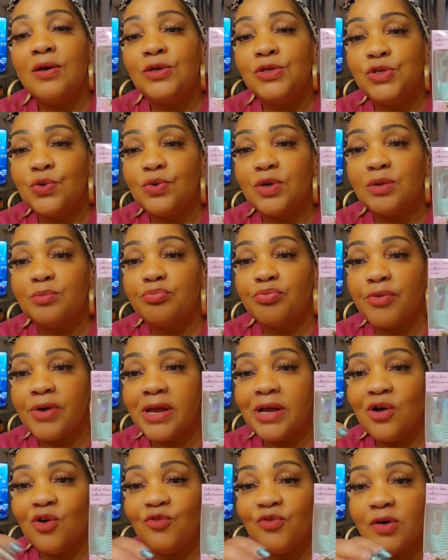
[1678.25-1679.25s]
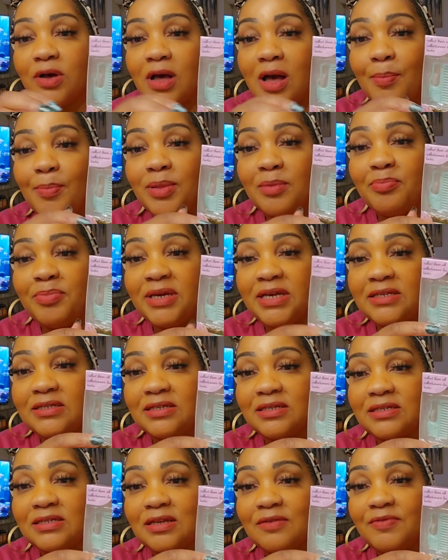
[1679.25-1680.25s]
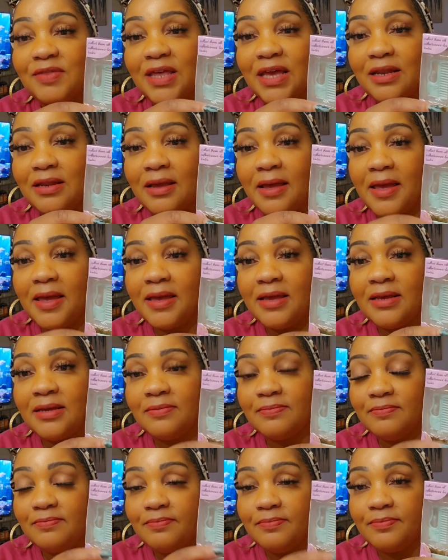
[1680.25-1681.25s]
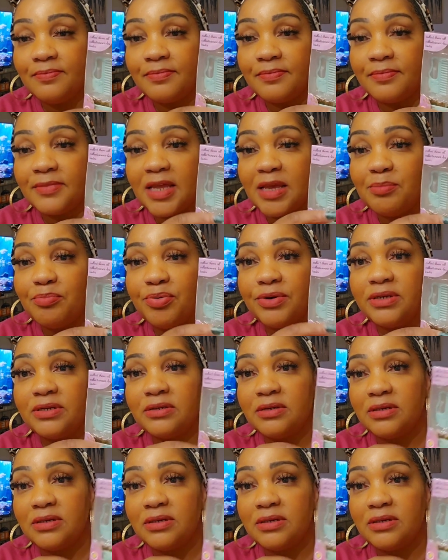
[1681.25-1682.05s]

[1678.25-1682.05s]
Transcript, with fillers: You could break off a couple of pieces of that hay and put